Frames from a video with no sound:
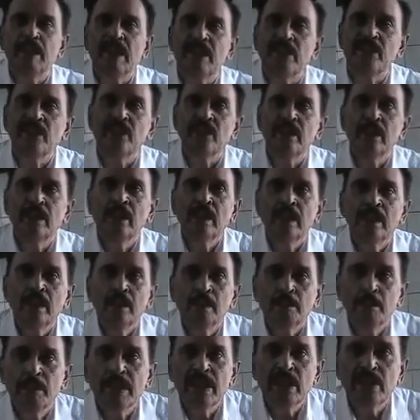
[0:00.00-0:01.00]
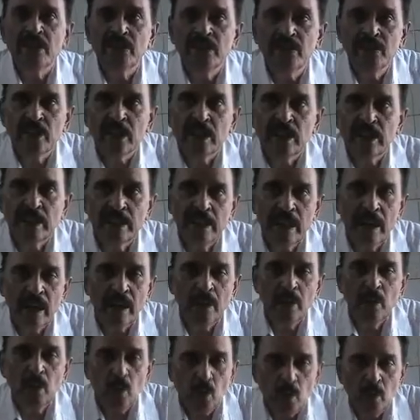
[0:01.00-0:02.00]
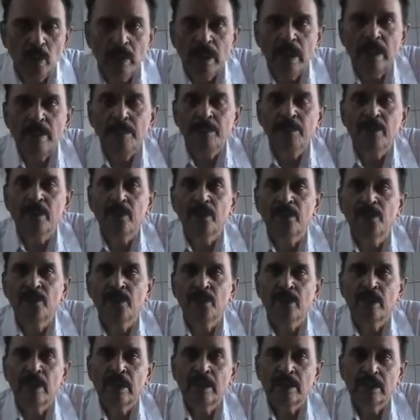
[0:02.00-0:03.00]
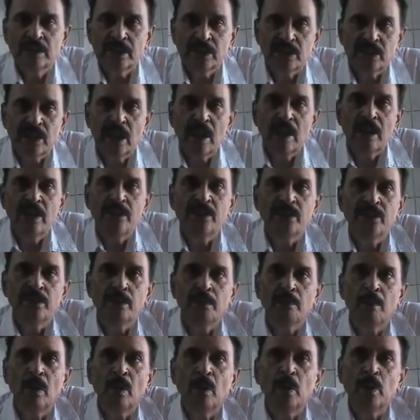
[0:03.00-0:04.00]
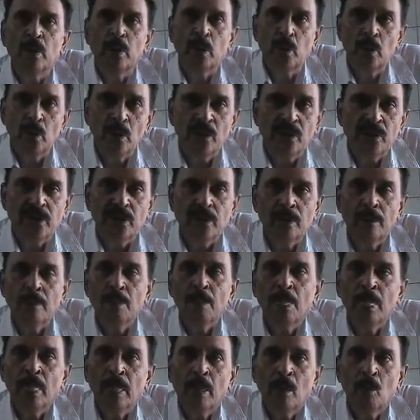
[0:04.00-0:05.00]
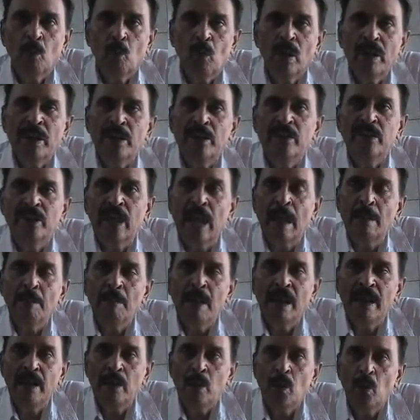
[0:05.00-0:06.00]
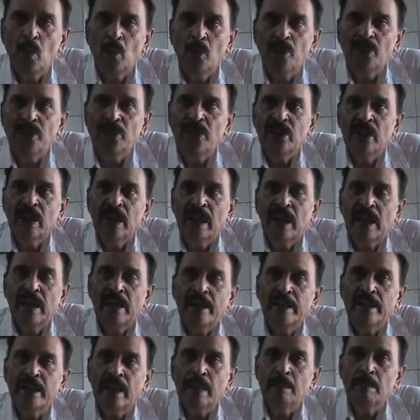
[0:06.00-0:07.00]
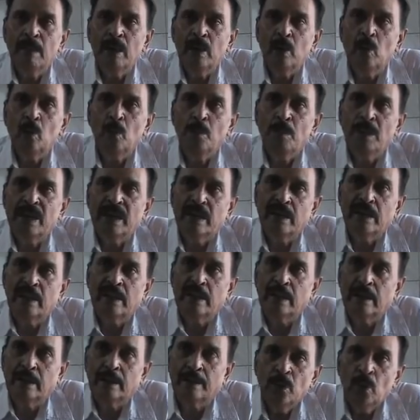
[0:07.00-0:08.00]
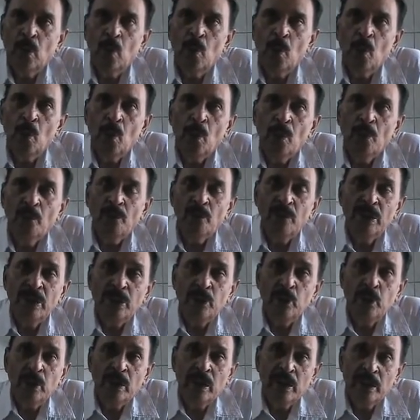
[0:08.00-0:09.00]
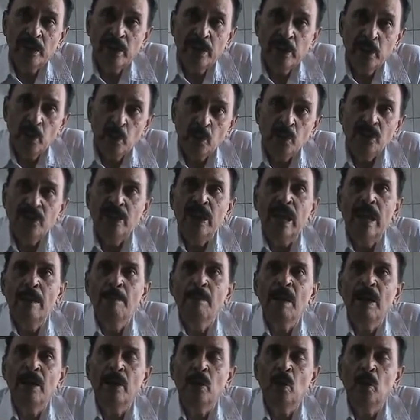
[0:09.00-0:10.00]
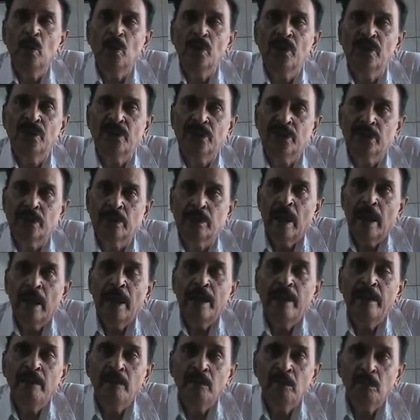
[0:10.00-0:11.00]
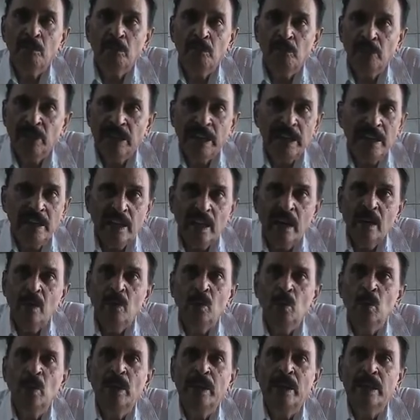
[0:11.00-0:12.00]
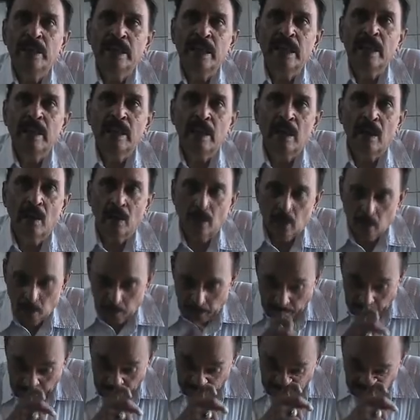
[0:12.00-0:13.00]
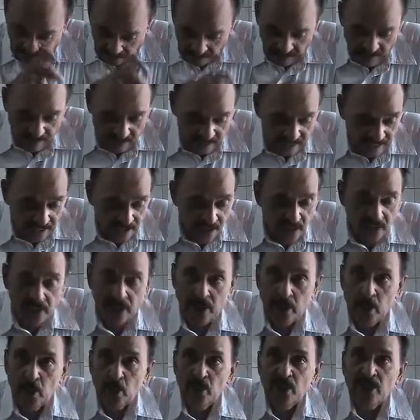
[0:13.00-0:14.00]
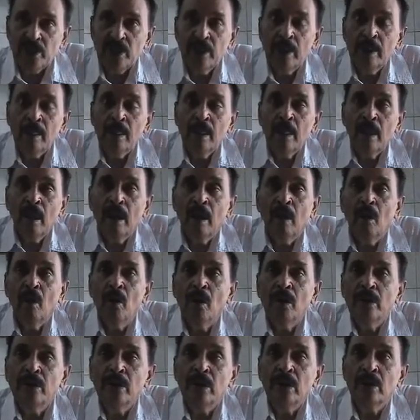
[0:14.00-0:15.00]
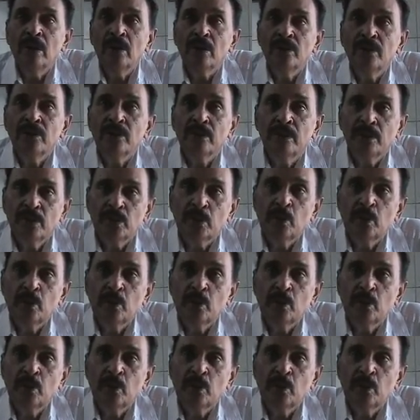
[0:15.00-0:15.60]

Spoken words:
take place, because there are 2 types of starch molecules. One is amylose and the amylopectin. So we should reduce the amylose, and we need not do anything, automatically it gets reduced on